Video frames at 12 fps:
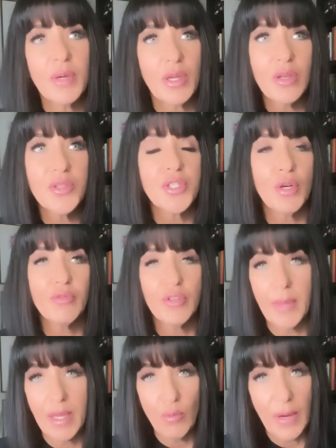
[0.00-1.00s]
but also
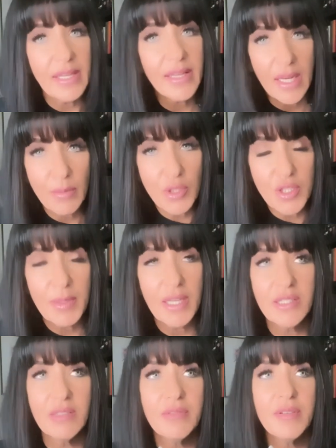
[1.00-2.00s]
from a weight gain
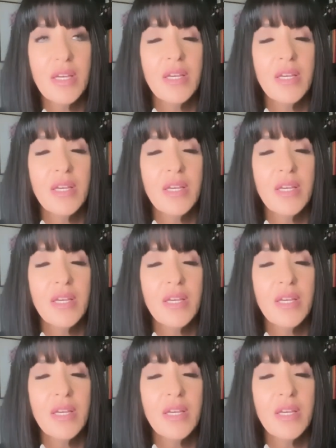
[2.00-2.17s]
perspective.